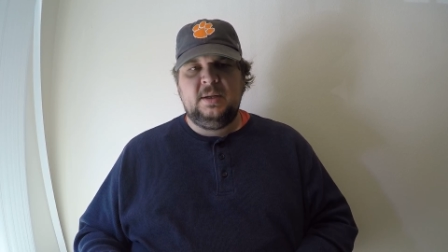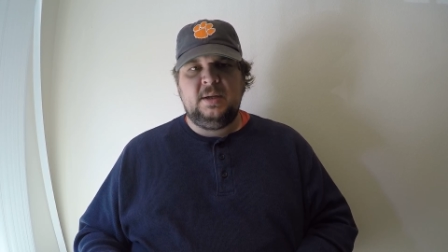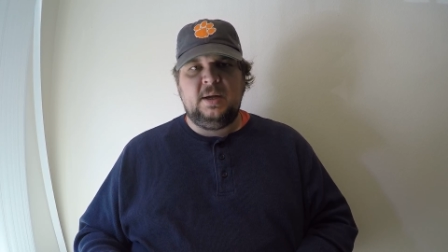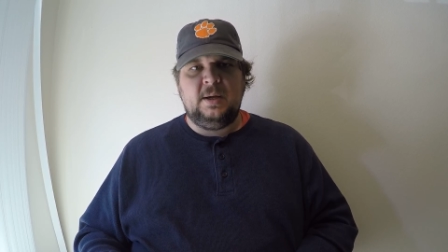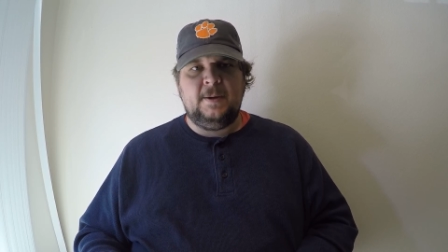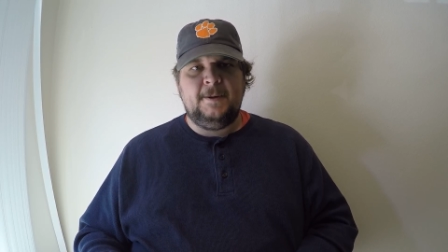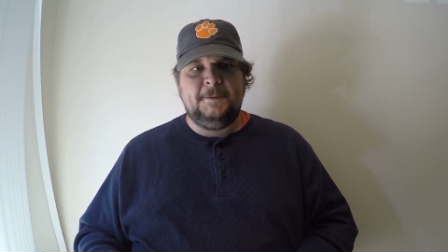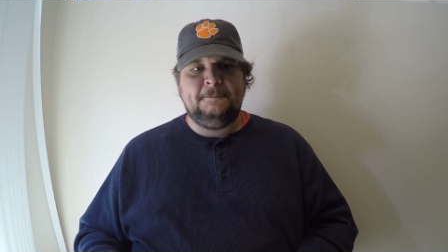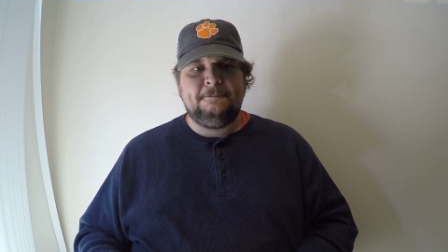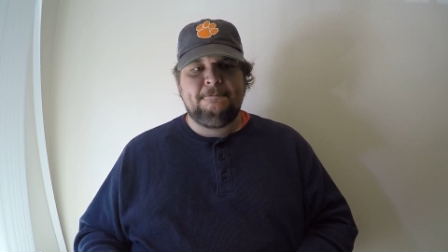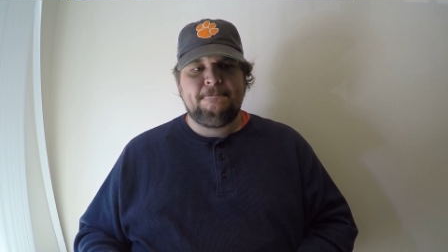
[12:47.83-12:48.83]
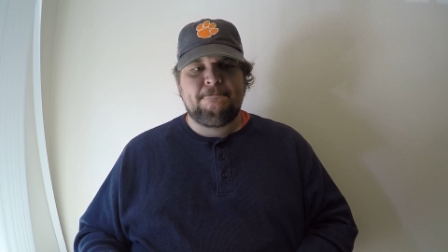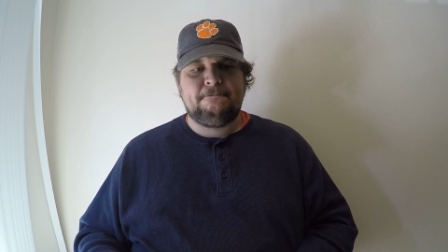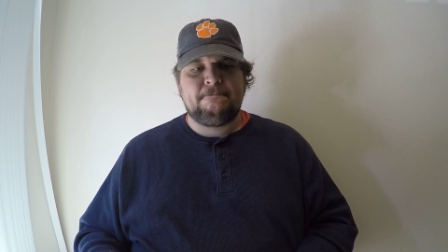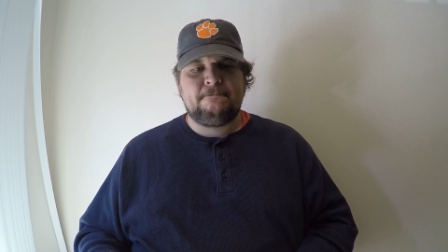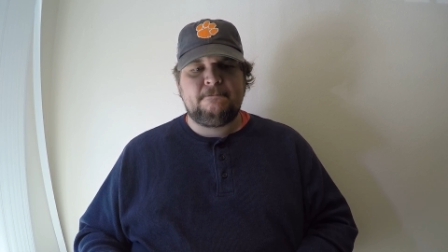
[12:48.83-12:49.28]
And
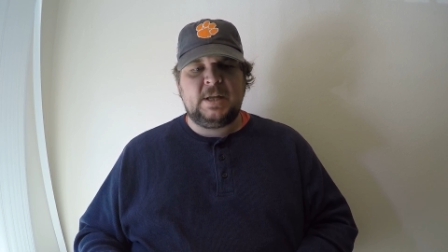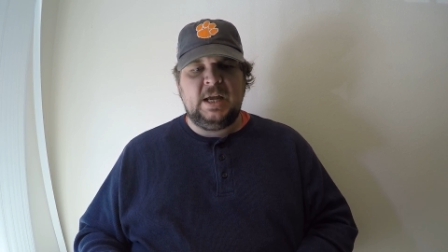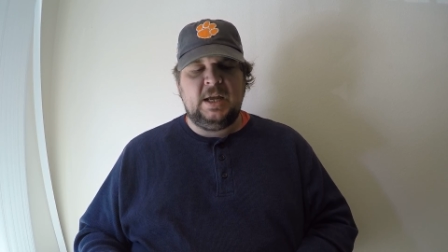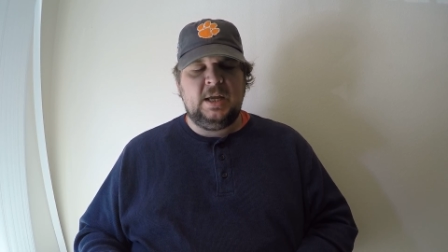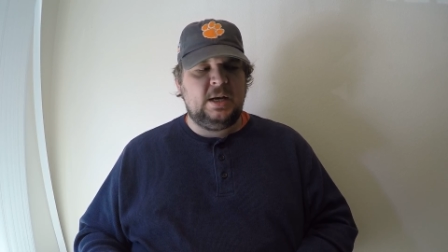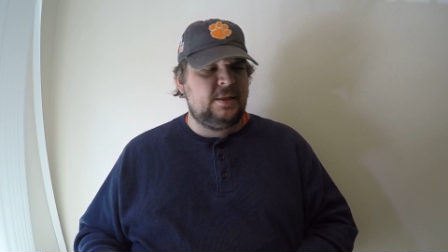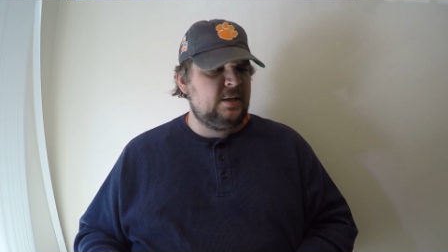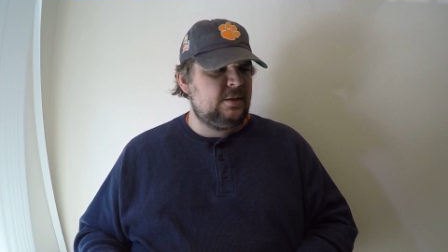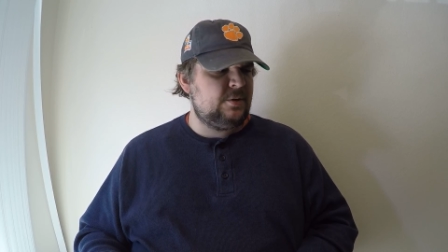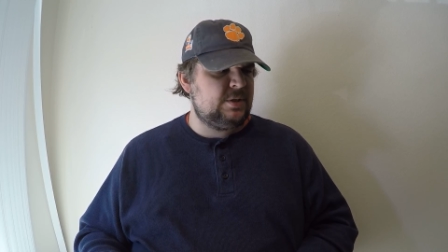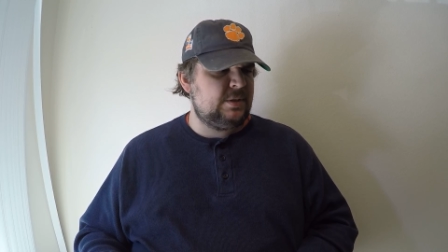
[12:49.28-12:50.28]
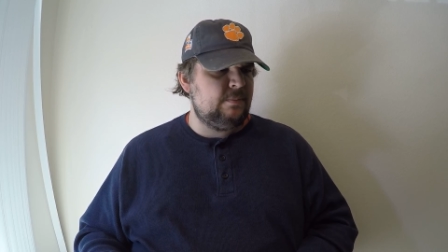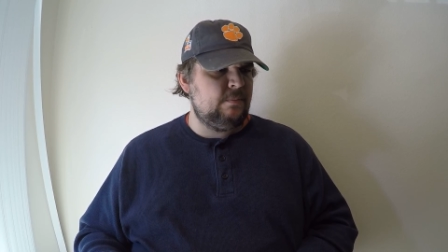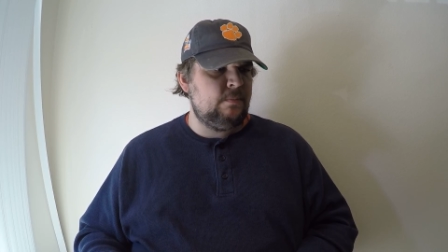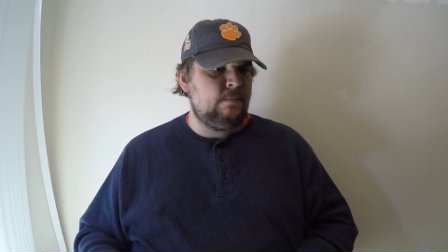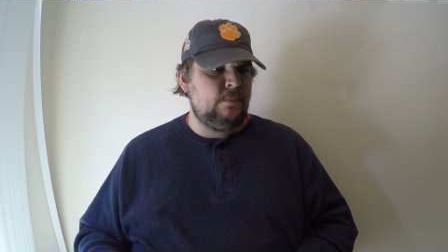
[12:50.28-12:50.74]
I think there's
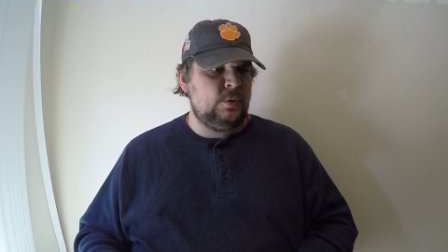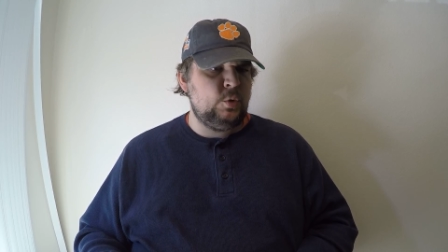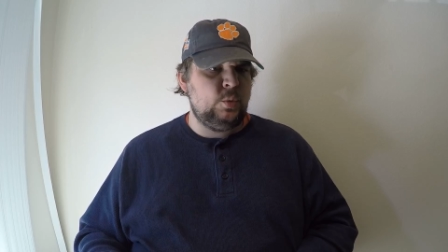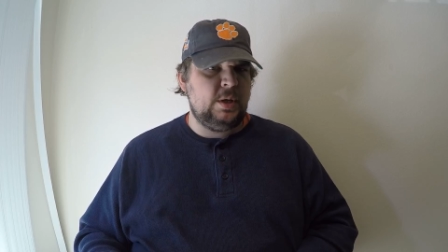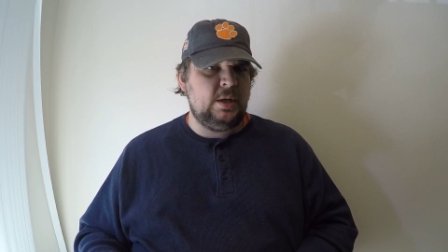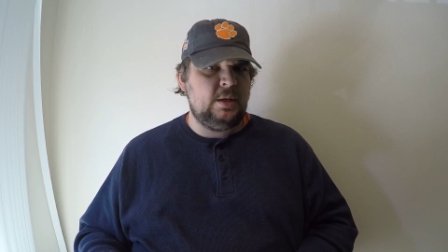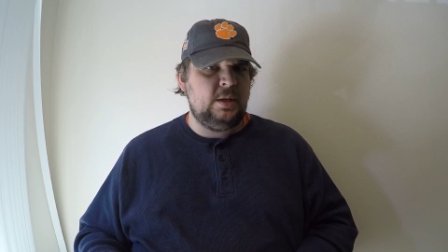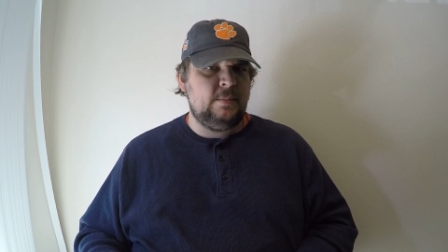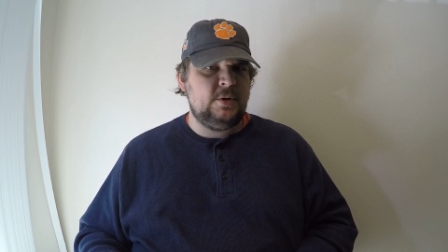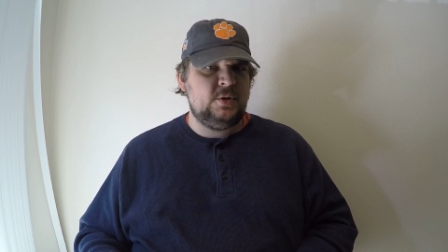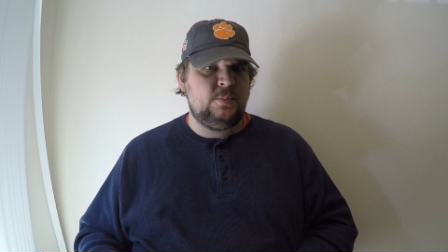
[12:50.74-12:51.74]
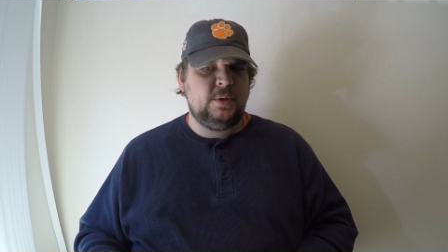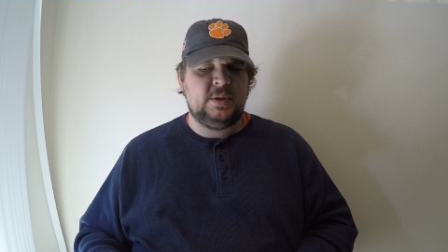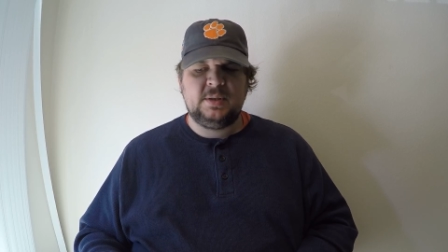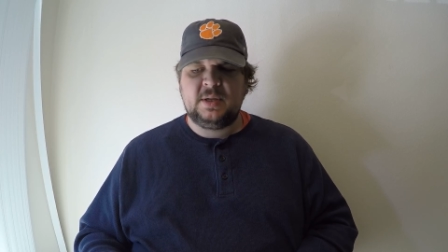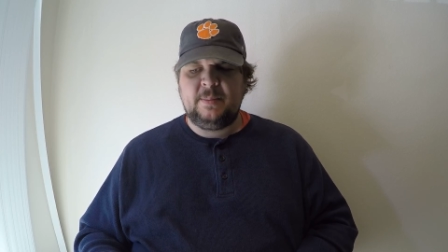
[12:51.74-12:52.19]
some new Image
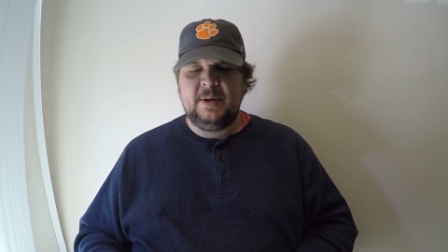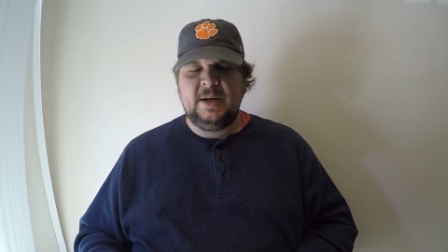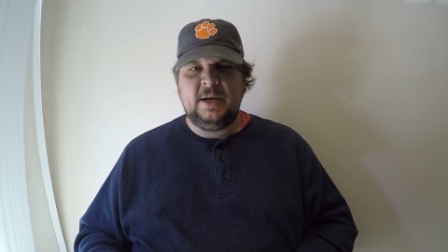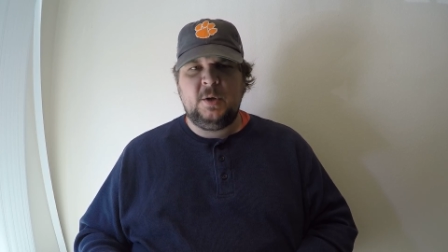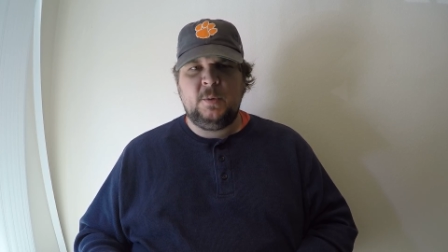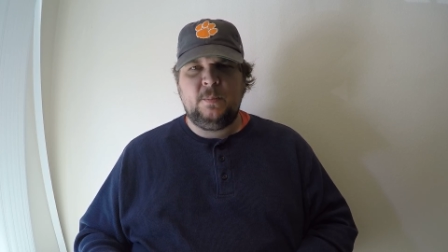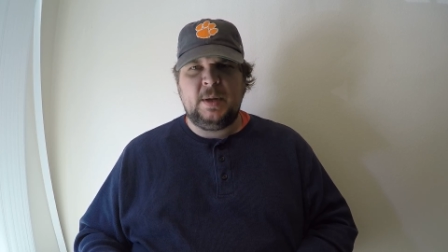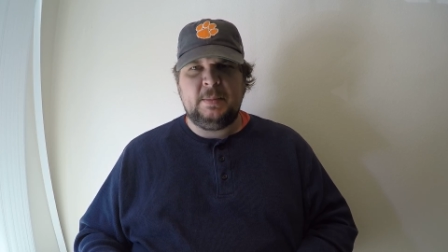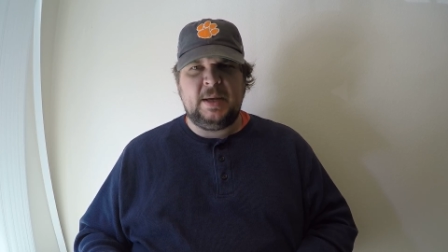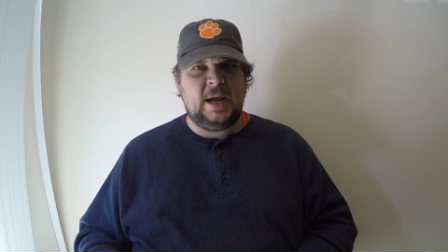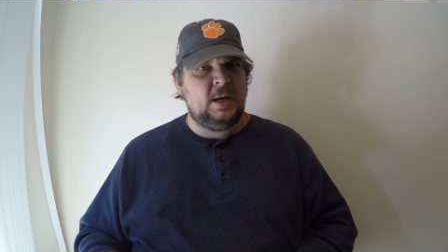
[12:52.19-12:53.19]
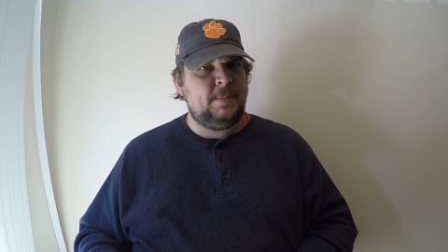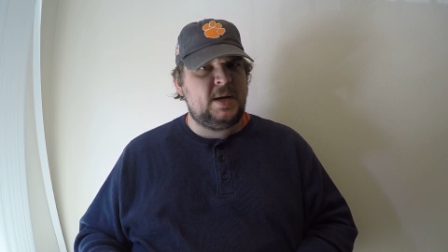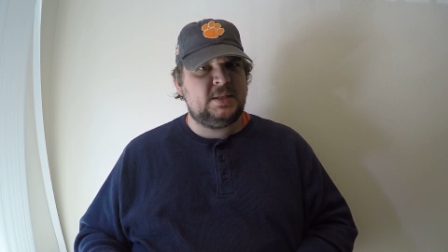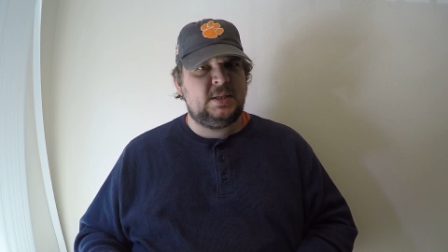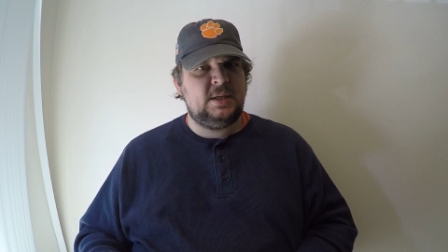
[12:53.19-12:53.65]
books coming out. Maybe
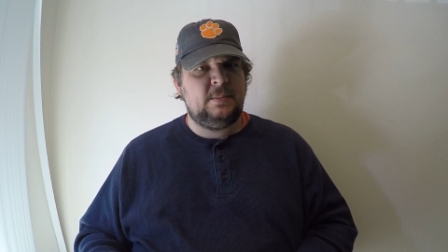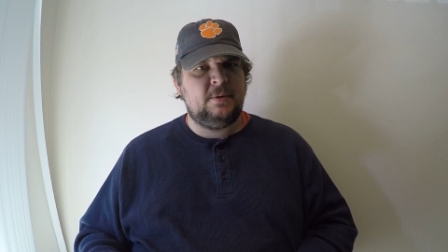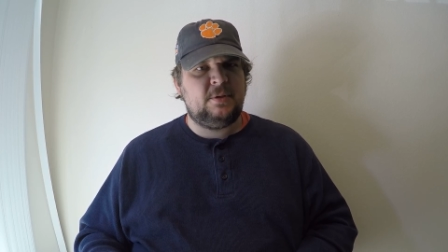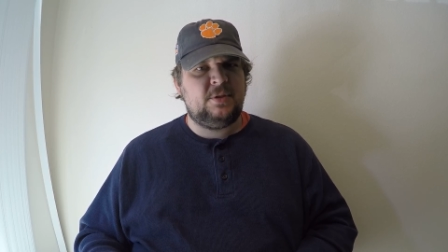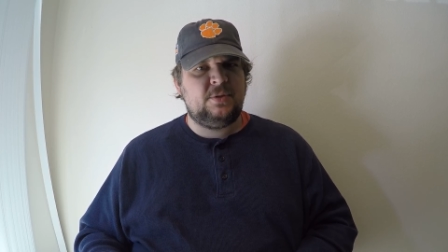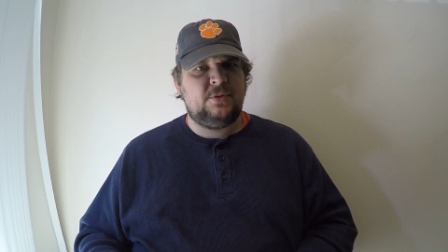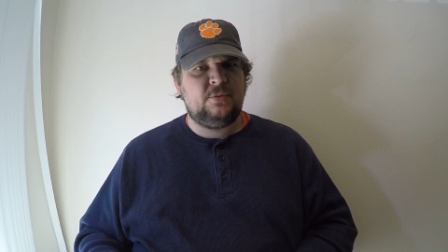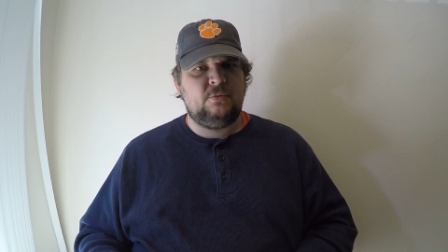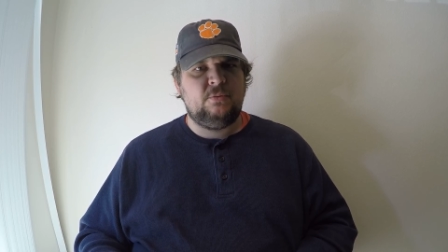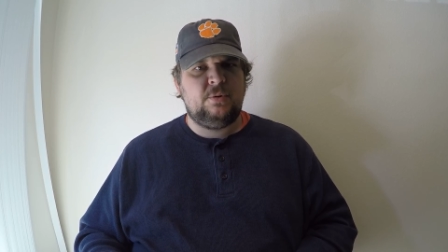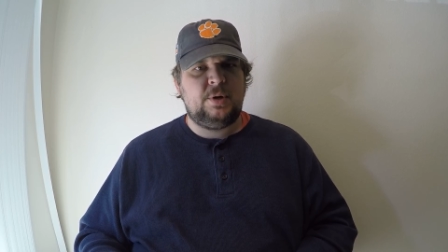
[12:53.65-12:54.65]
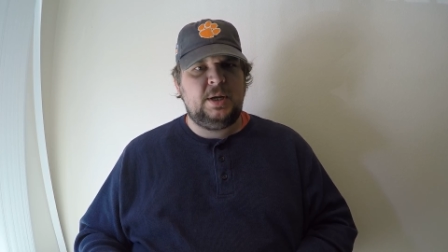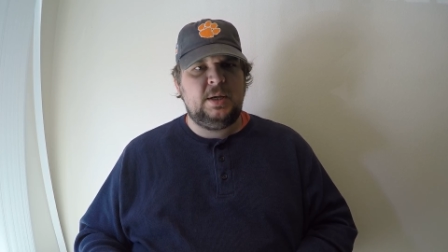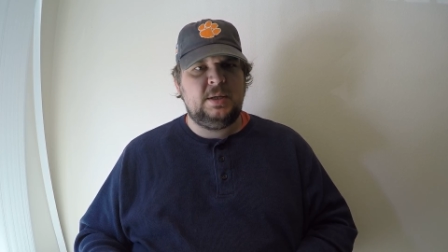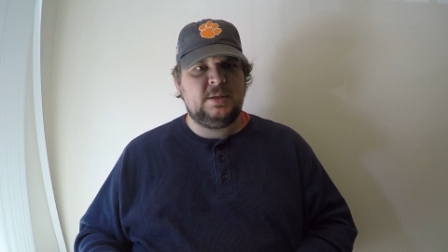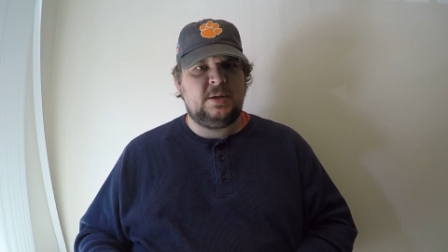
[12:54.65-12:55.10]
Animosity number
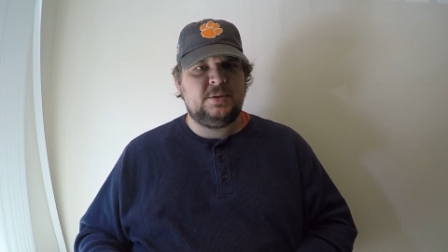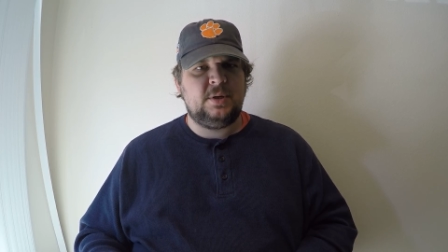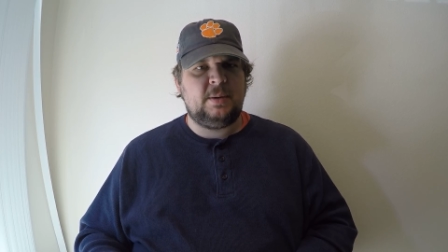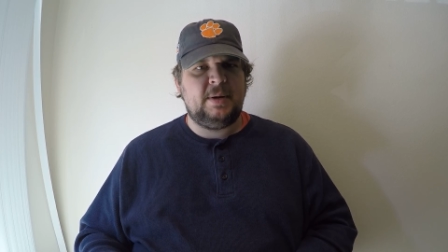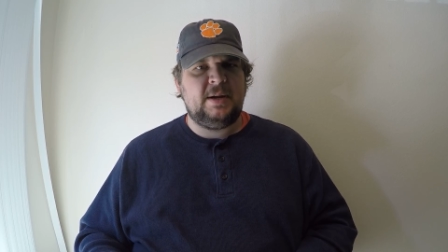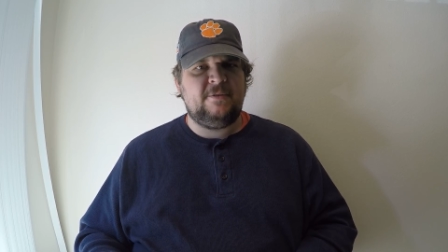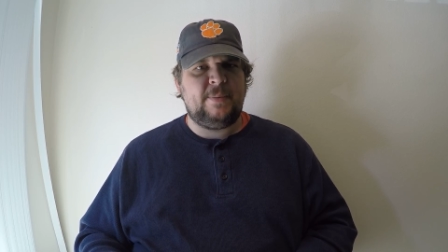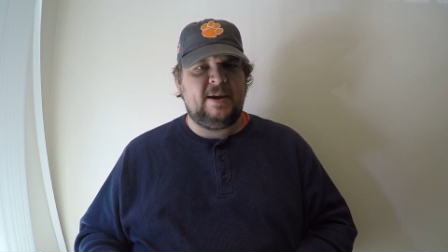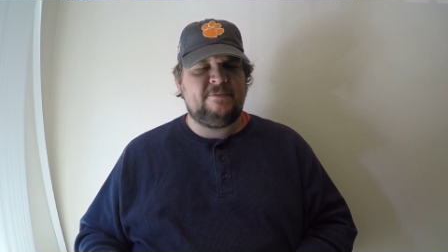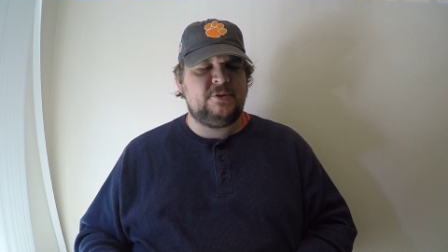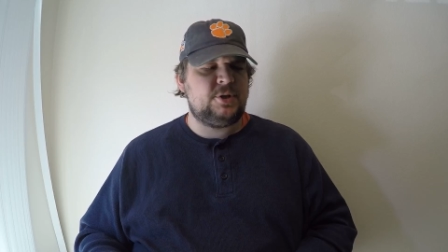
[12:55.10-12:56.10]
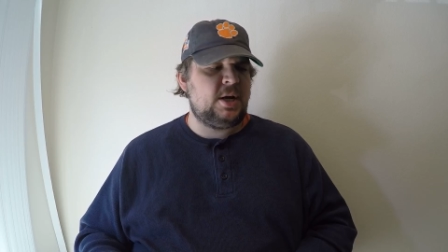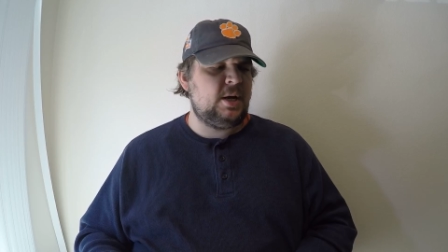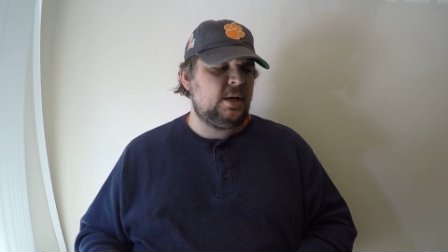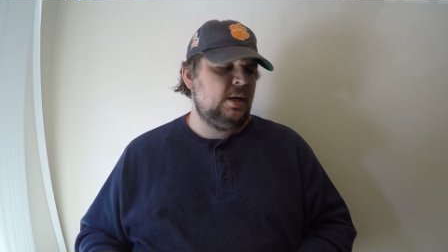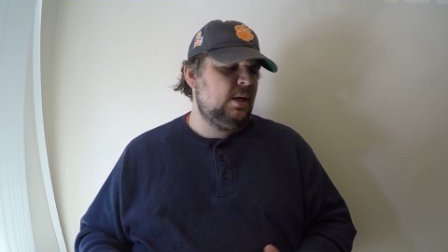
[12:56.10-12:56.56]
3 is also coming out from Aftershock.